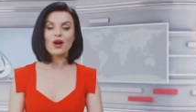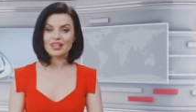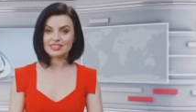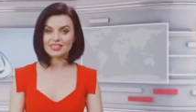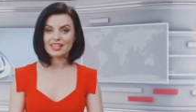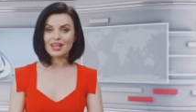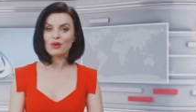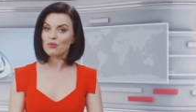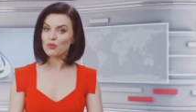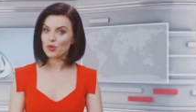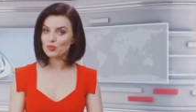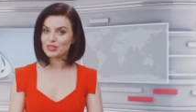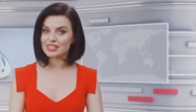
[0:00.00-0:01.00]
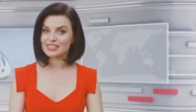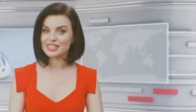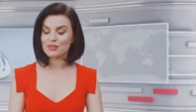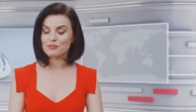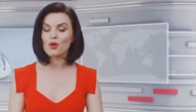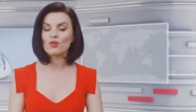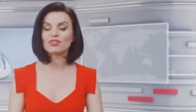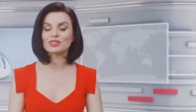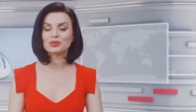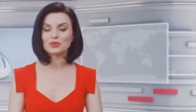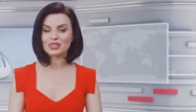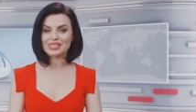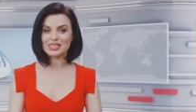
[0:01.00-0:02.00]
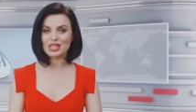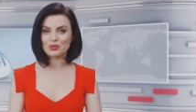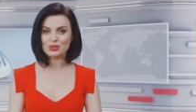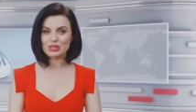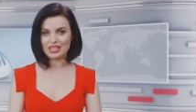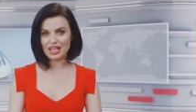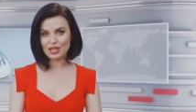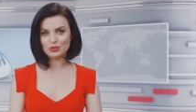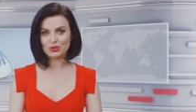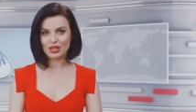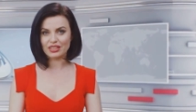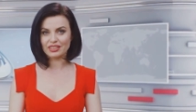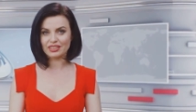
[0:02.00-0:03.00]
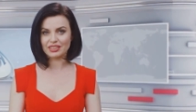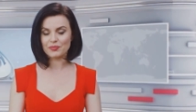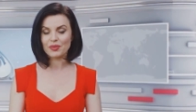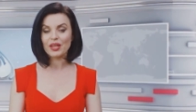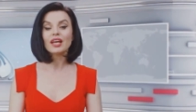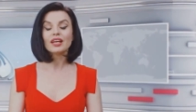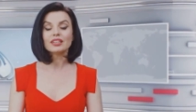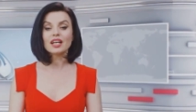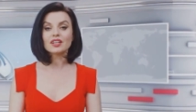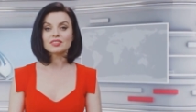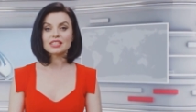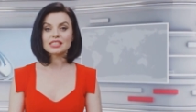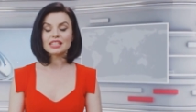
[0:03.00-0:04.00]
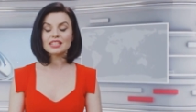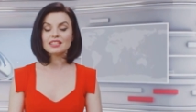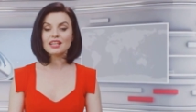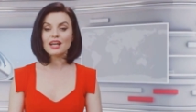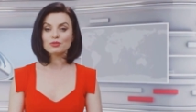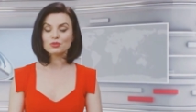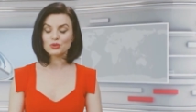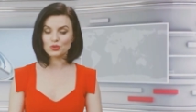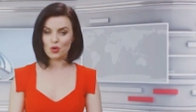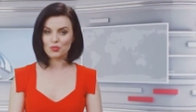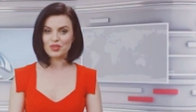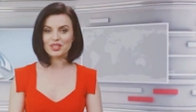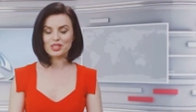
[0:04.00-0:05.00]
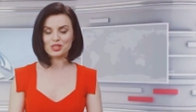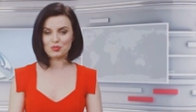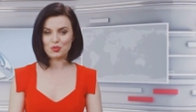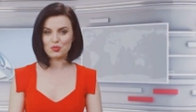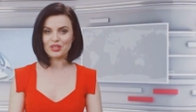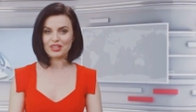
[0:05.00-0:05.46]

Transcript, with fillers: Stay tuned and don't forget to like, comment and subscribe for the latest updates.